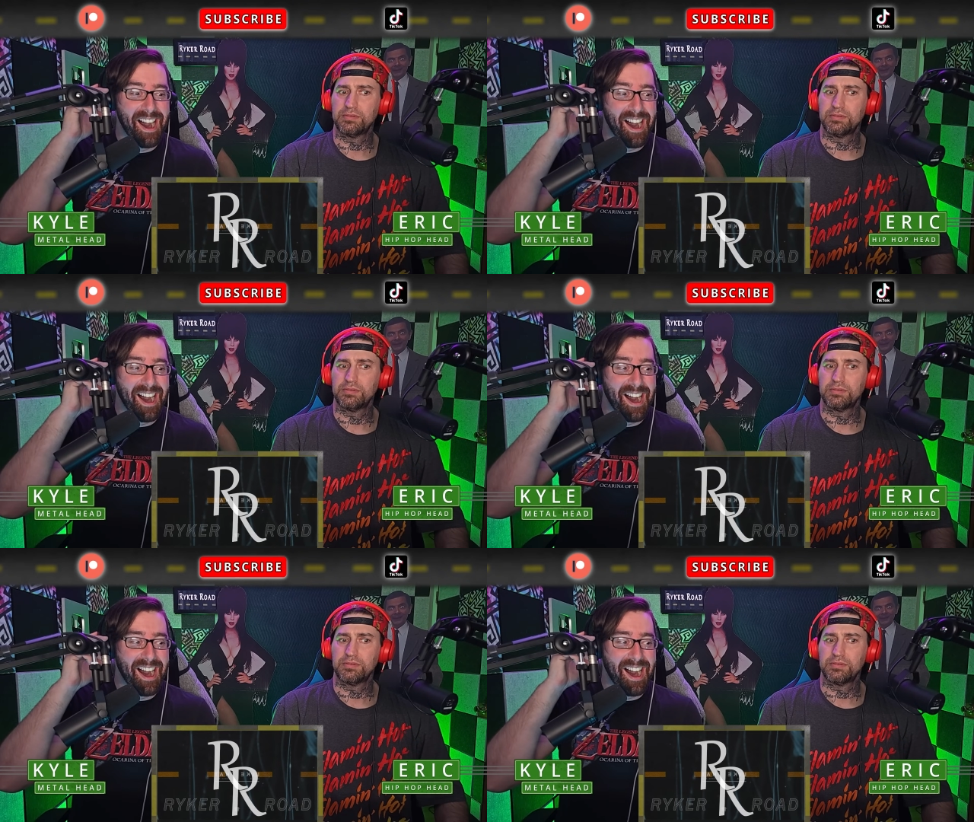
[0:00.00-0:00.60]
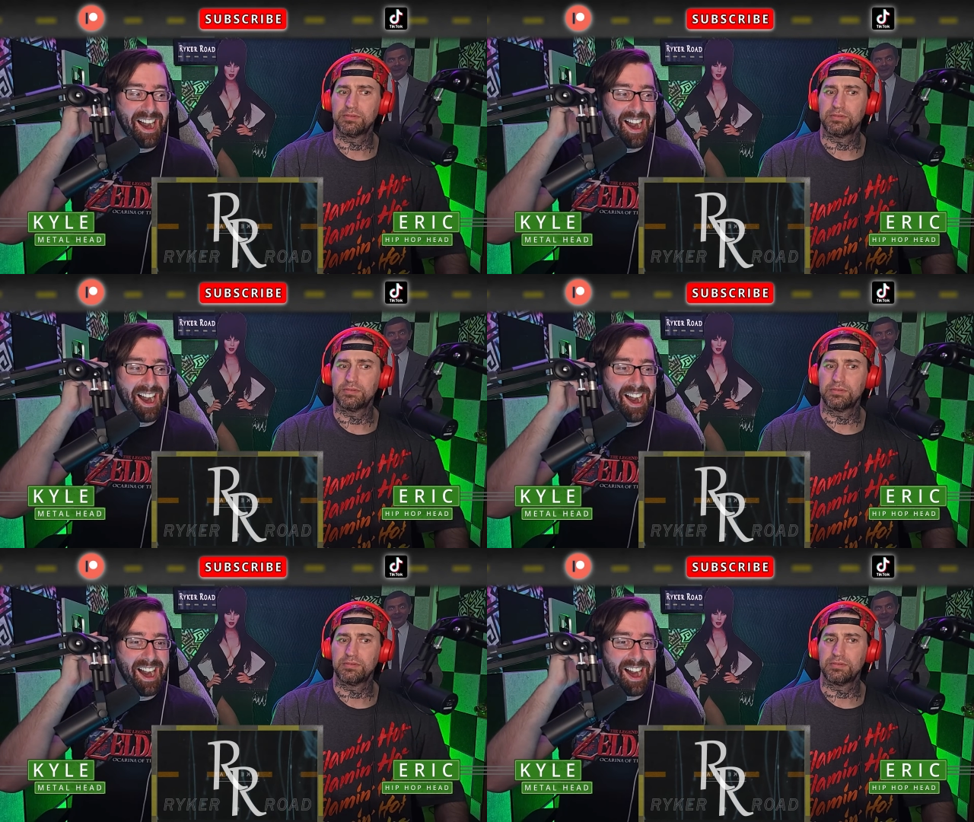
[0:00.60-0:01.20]

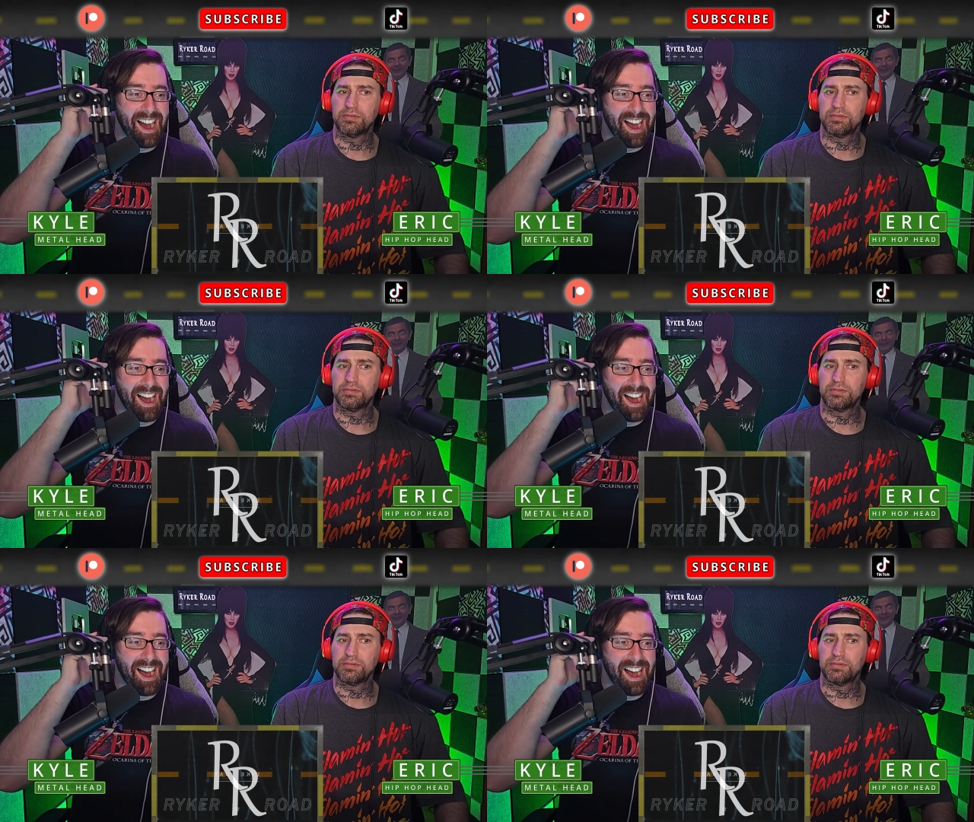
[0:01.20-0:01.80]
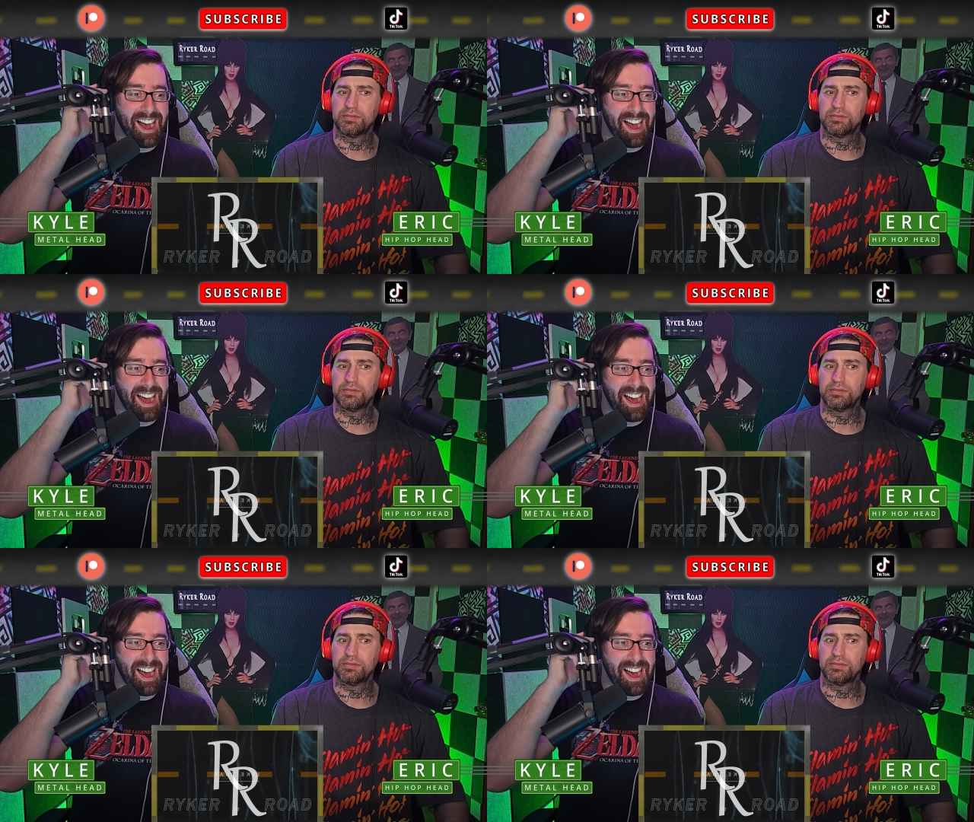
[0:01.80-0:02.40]

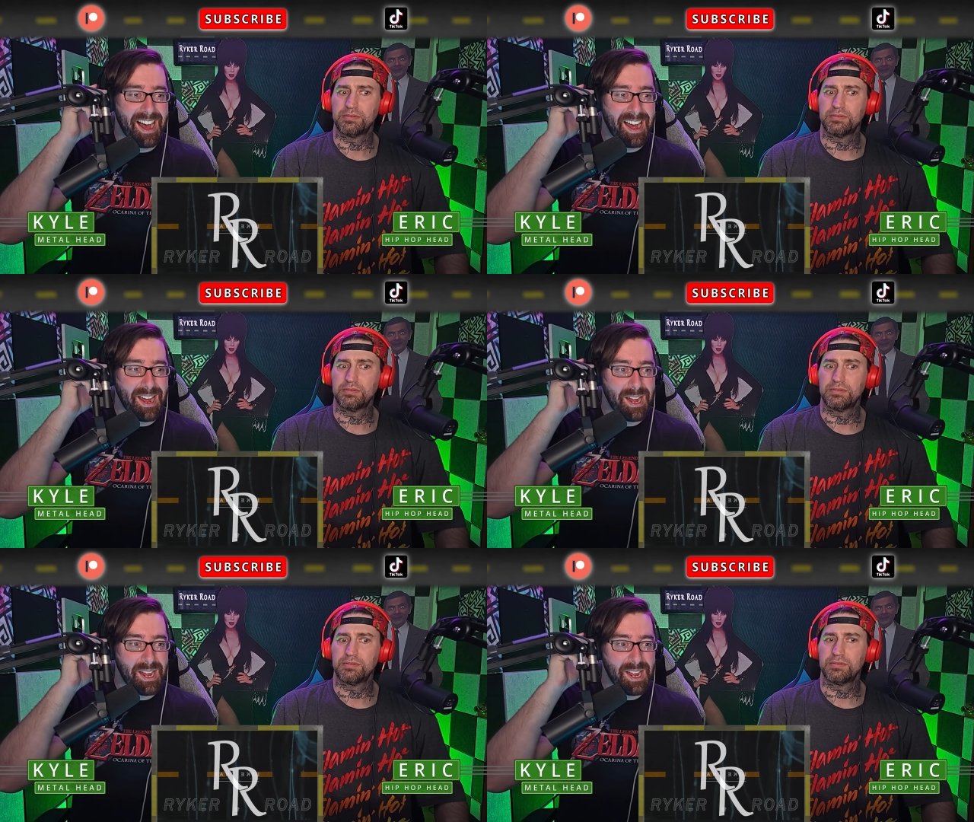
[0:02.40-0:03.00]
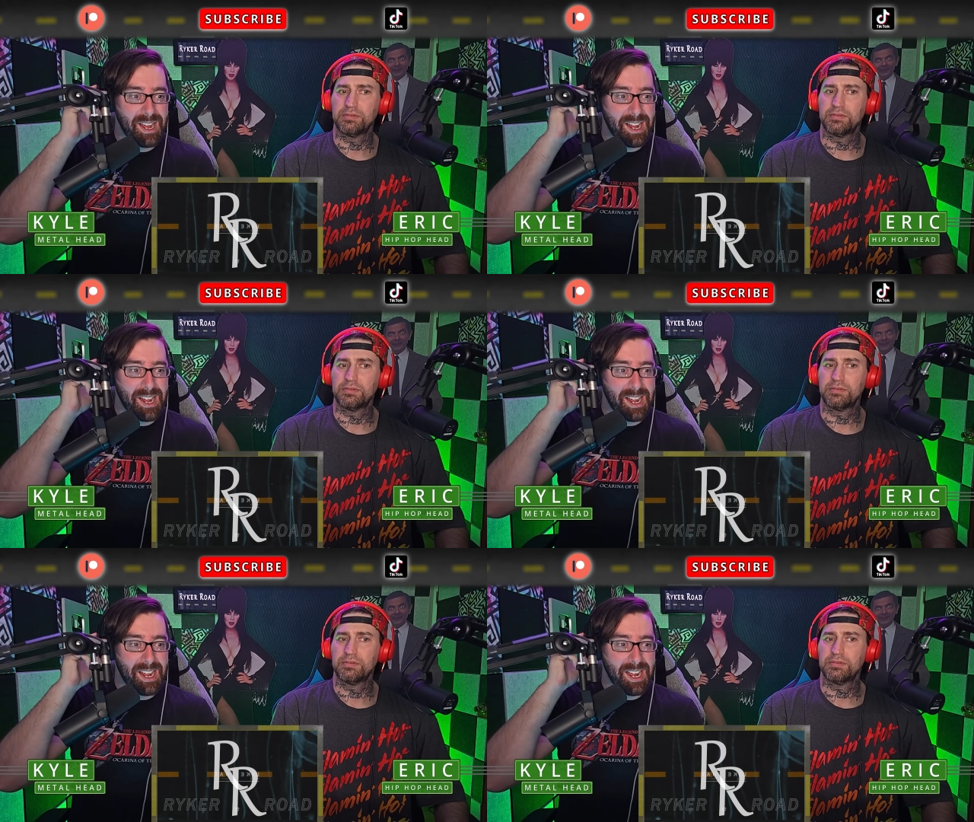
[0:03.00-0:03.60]

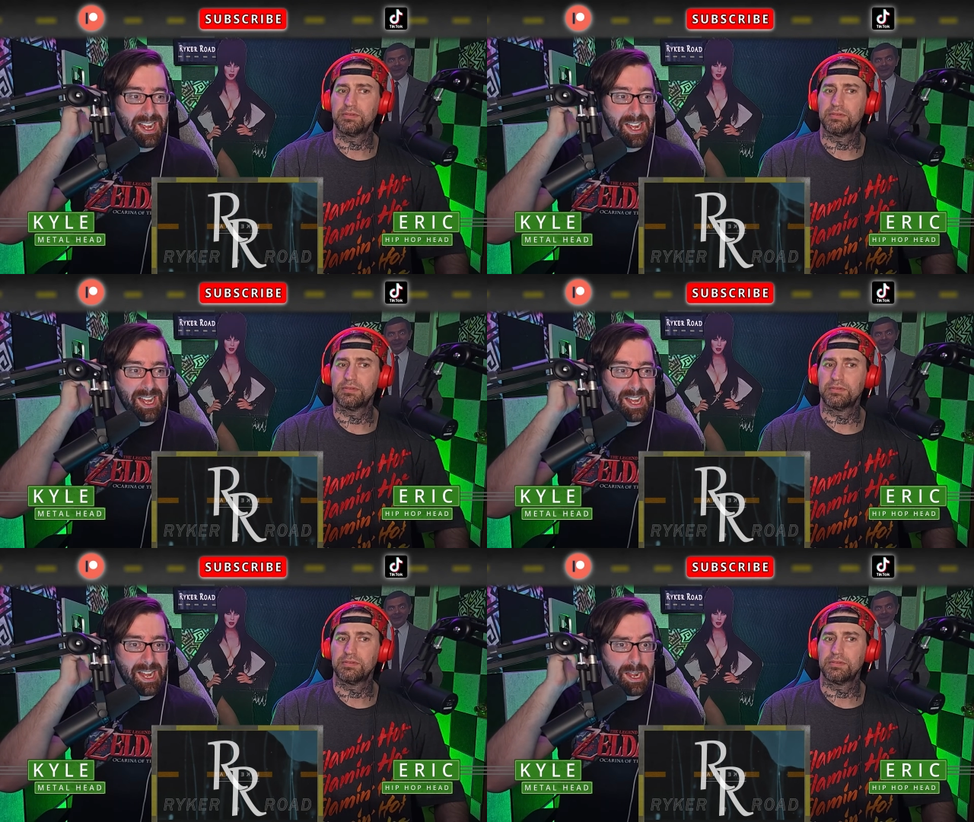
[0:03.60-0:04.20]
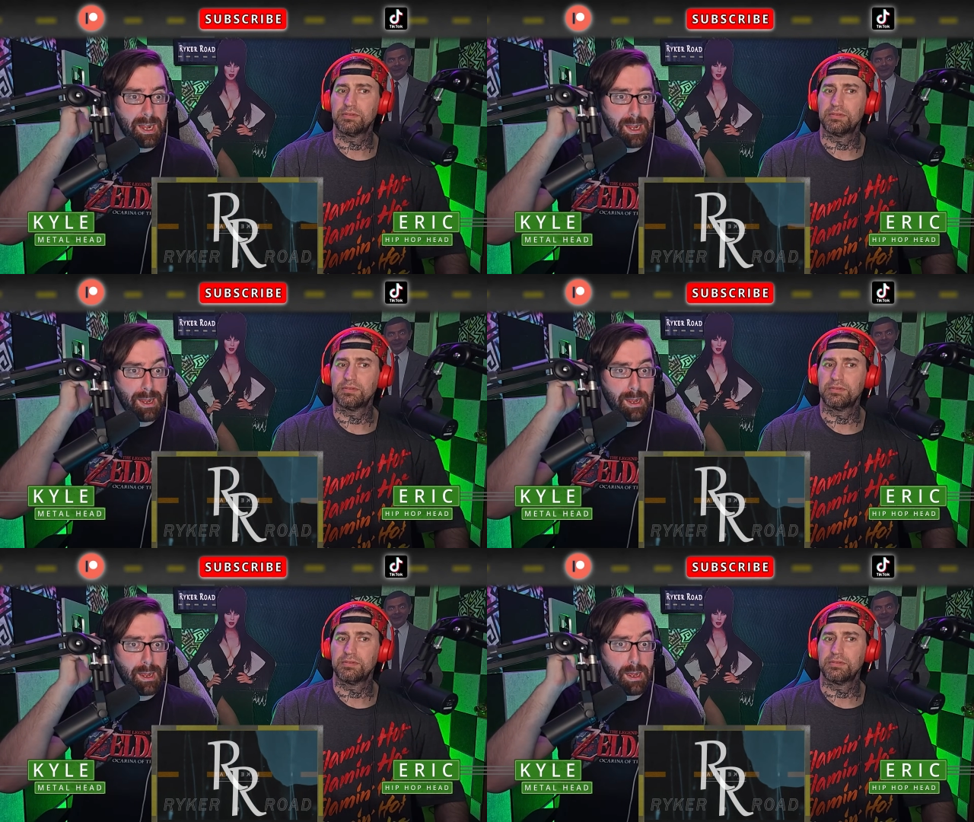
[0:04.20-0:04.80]

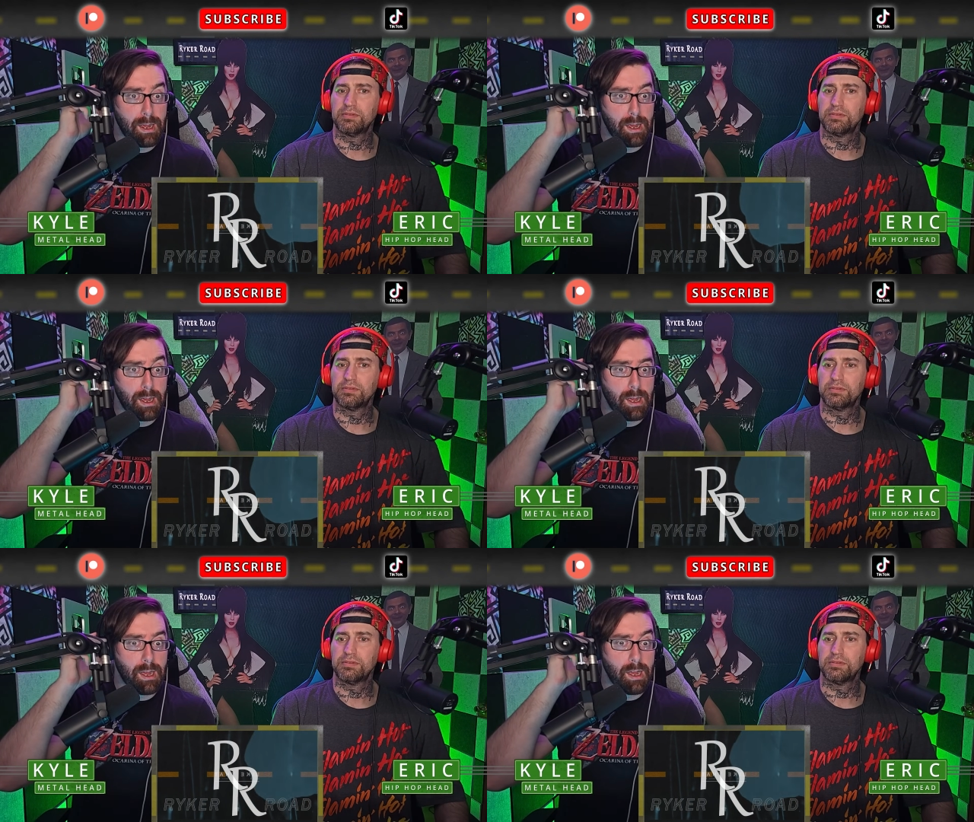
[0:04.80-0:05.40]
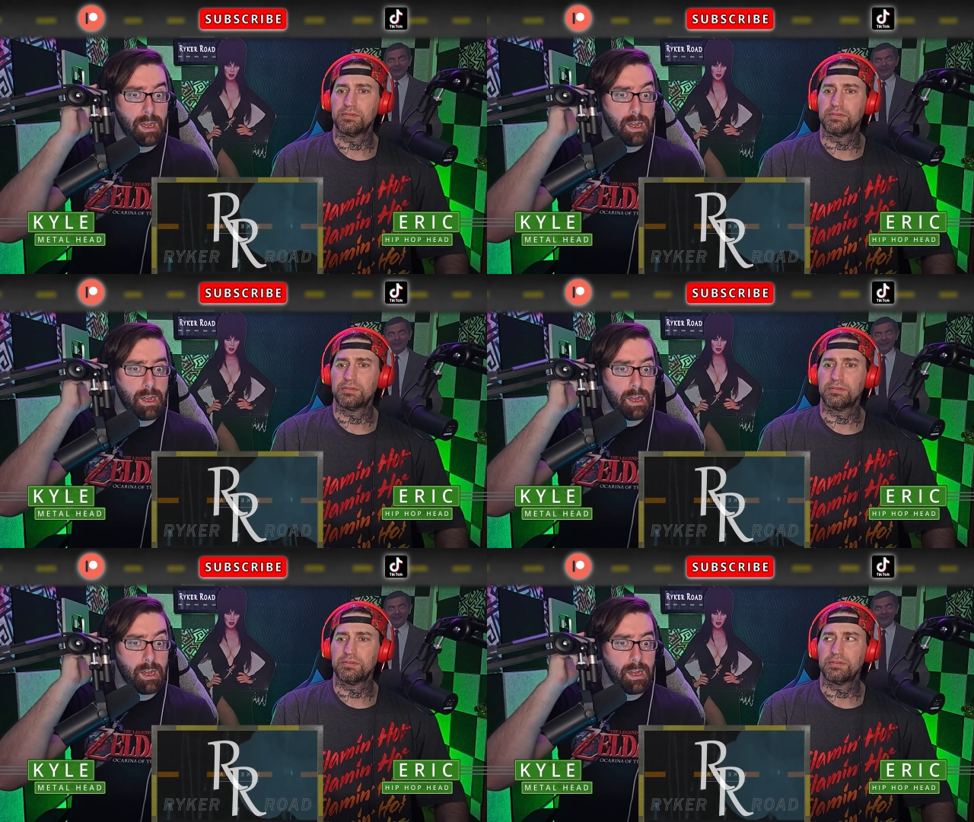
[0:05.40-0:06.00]

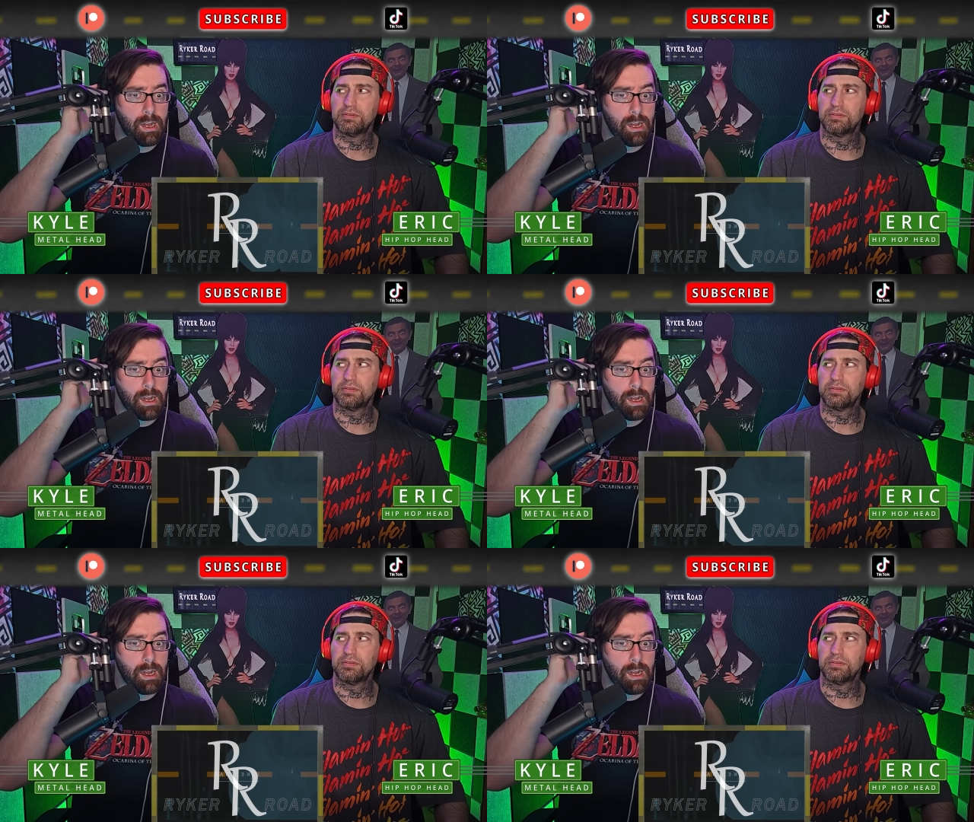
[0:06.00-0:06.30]
Nobody speaks.